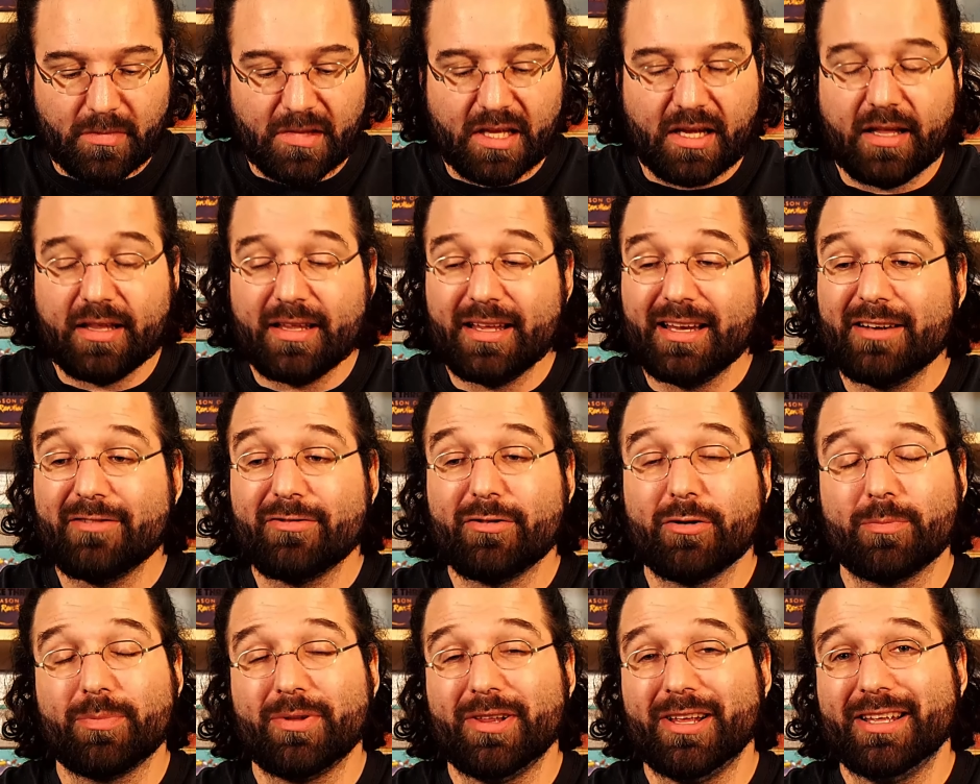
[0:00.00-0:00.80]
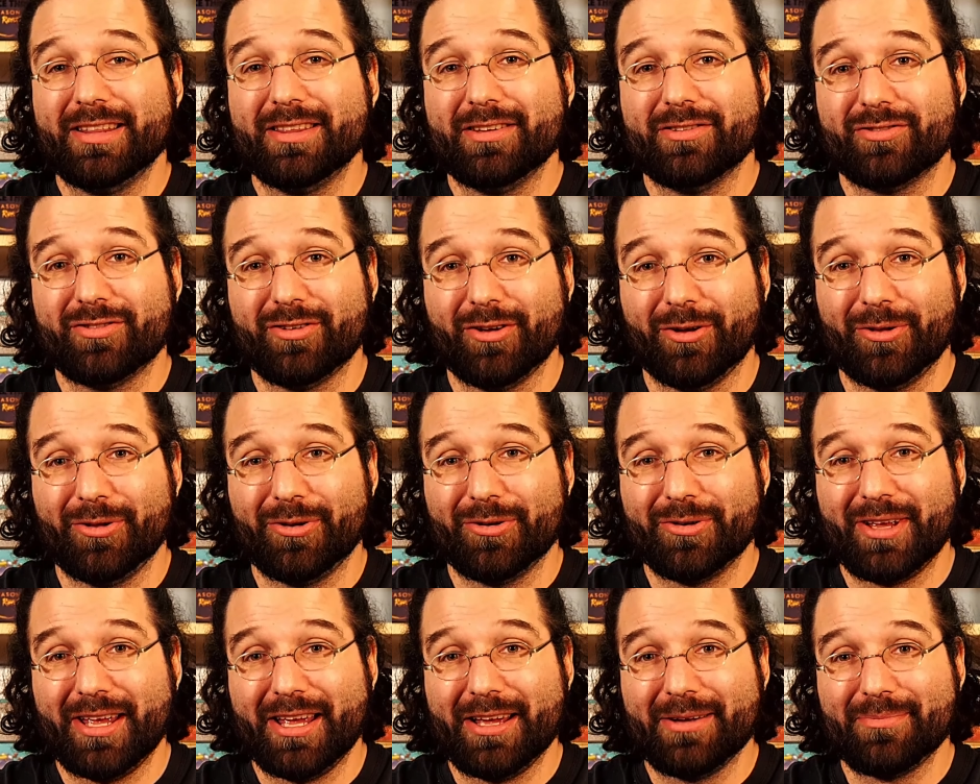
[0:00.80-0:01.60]
And then if you're playing the solo
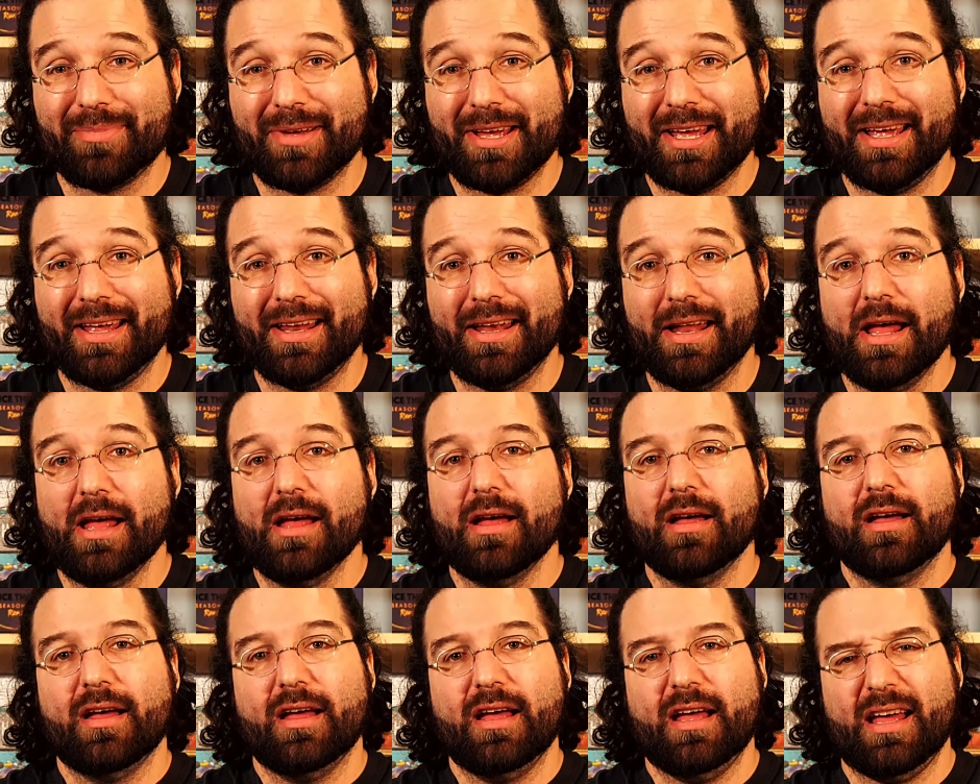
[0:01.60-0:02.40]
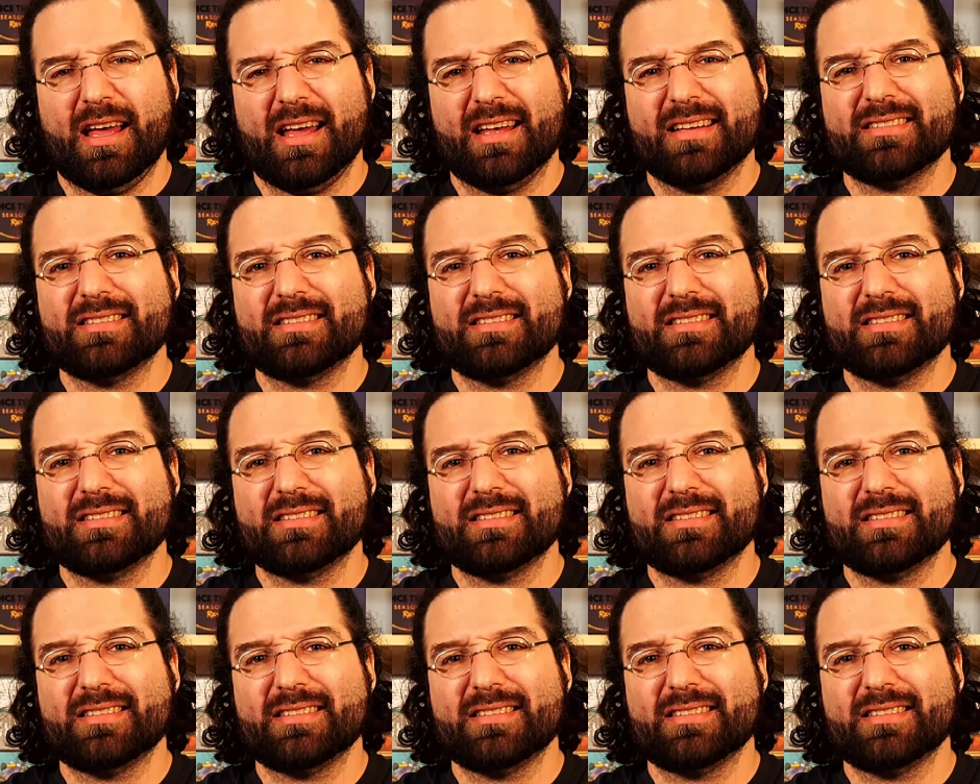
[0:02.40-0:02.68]
campaign, it has